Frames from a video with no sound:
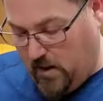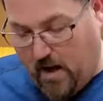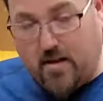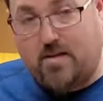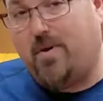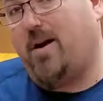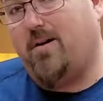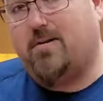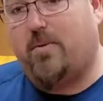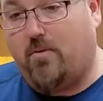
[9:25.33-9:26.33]
lot of these
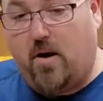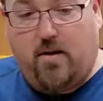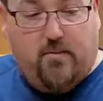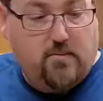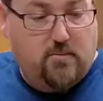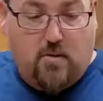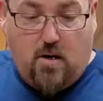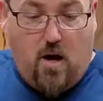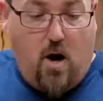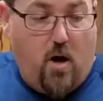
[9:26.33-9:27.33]
batteries have been running
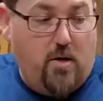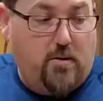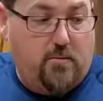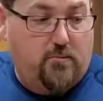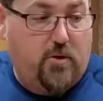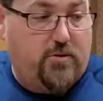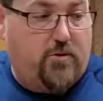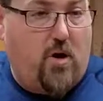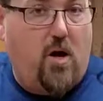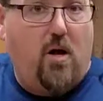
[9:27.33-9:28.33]
all real
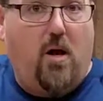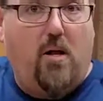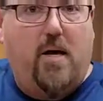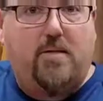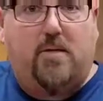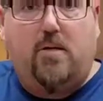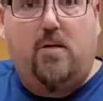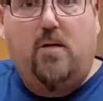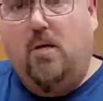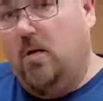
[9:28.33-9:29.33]
strong all last
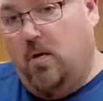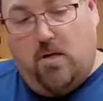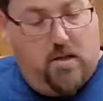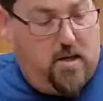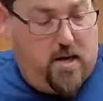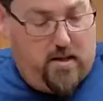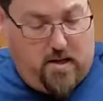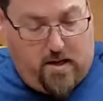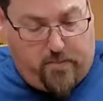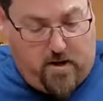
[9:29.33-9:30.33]
year, not
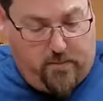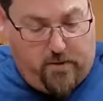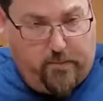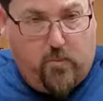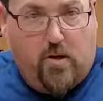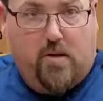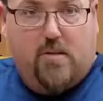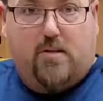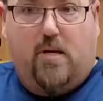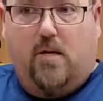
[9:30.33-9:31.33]
a problem.
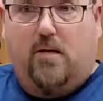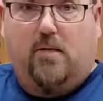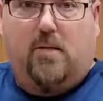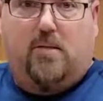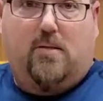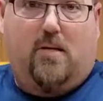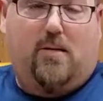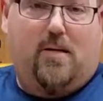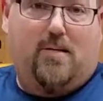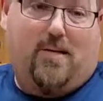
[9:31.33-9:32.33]
Whereas,
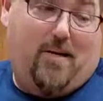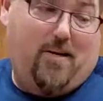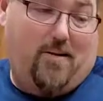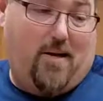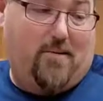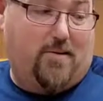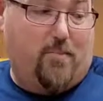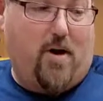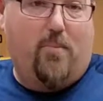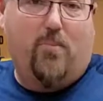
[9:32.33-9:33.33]
like I say, had some
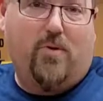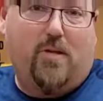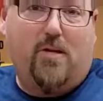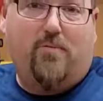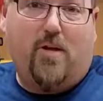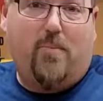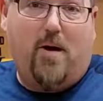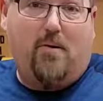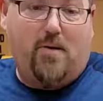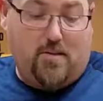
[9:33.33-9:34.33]
problem with the E-Flight
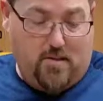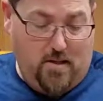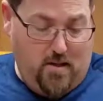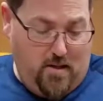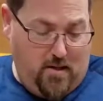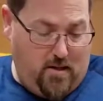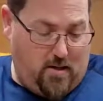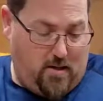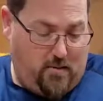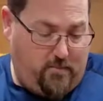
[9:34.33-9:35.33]
batteries.
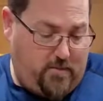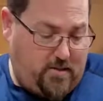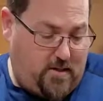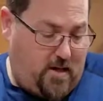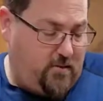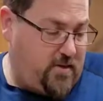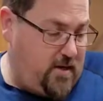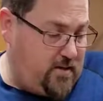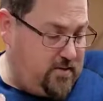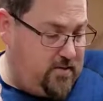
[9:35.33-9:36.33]
This
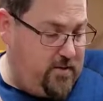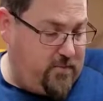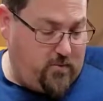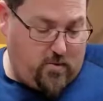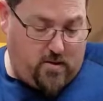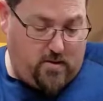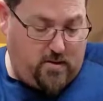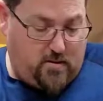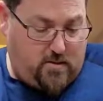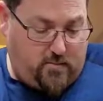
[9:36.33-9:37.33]
Nanotech is a cheaper one
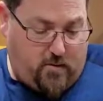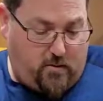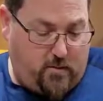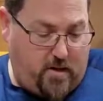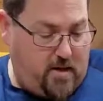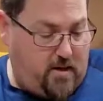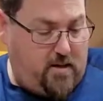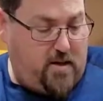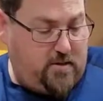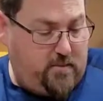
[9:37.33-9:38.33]
that's probably not going
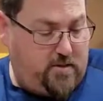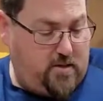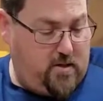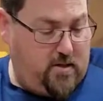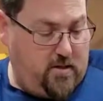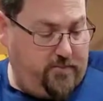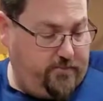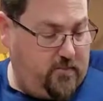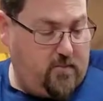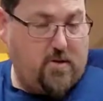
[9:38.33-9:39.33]
to last too much longer.
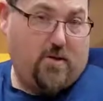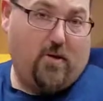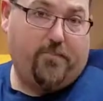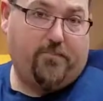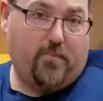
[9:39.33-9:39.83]
So,